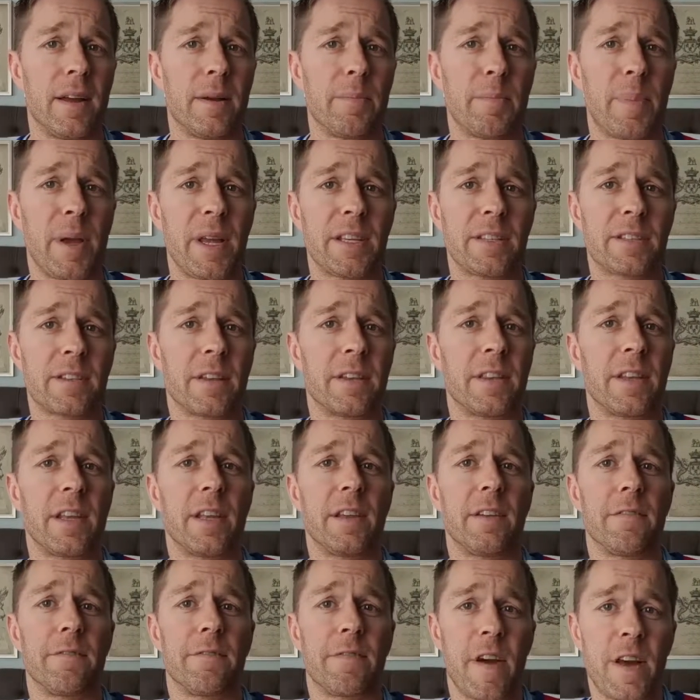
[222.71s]
based on the
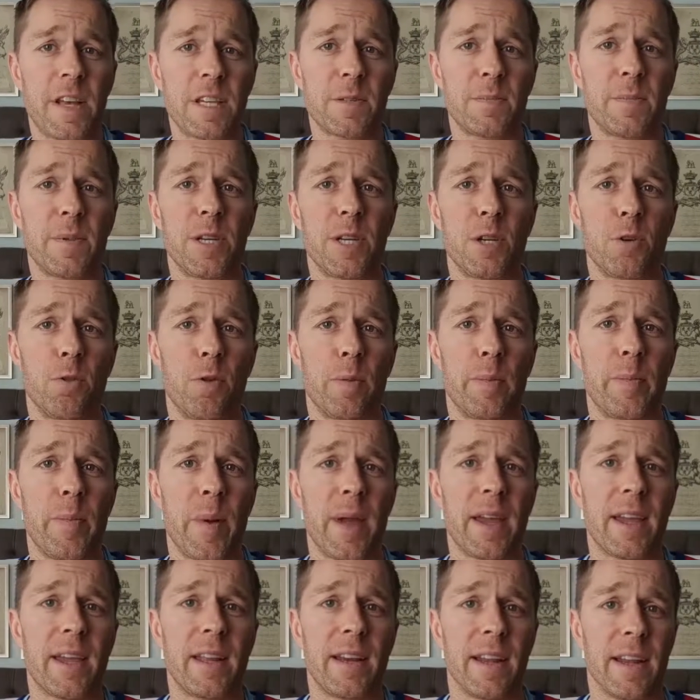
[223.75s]
investment you will be
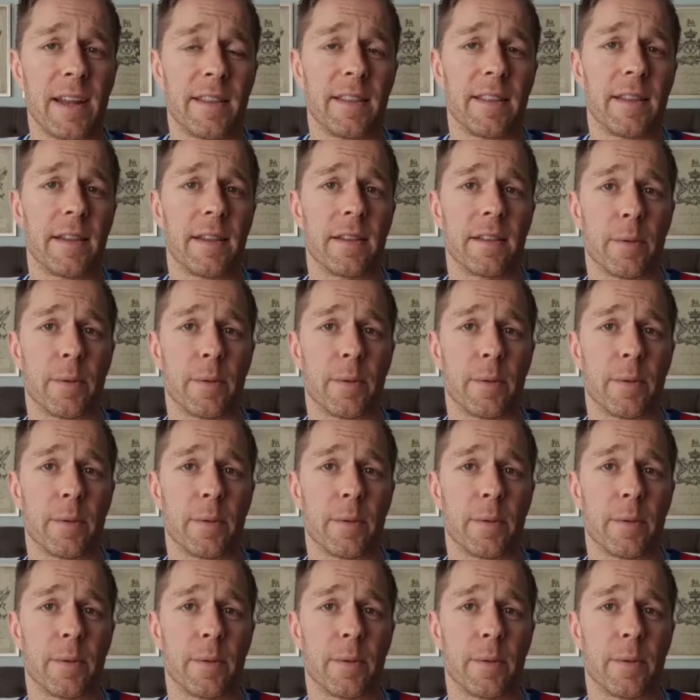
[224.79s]
making in